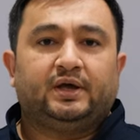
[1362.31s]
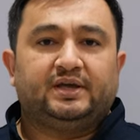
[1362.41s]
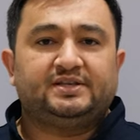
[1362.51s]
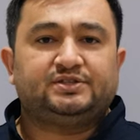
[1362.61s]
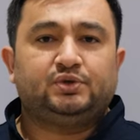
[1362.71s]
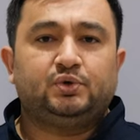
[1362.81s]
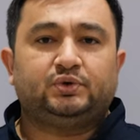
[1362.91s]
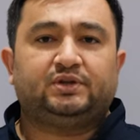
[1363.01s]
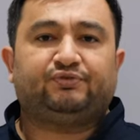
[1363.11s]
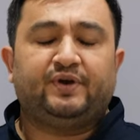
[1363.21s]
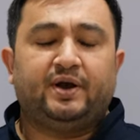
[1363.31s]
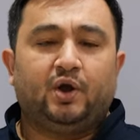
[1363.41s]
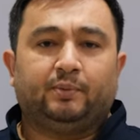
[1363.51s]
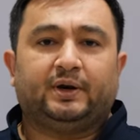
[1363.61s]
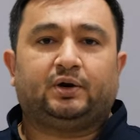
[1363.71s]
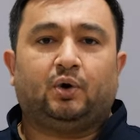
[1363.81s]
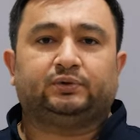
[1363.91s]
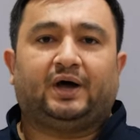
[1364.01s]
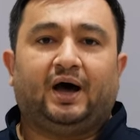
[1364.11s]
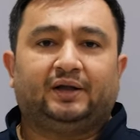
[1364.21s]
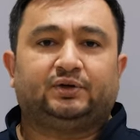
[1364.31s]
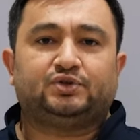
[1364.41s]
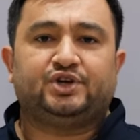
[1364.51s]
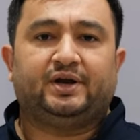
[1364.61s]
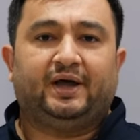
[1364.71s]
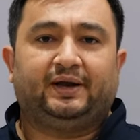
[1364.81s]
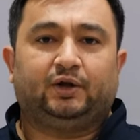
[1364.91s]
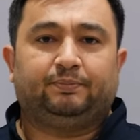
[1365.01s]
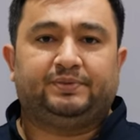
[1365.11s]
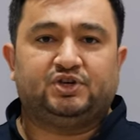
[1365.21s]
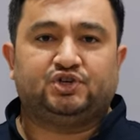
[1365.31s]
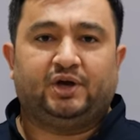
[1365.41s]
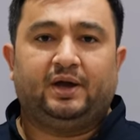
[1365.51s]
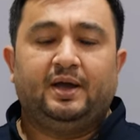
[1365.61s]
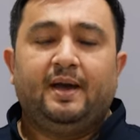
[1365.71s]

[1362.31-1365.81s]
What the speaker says: is due to the phenomenon called androgenetic alopecia.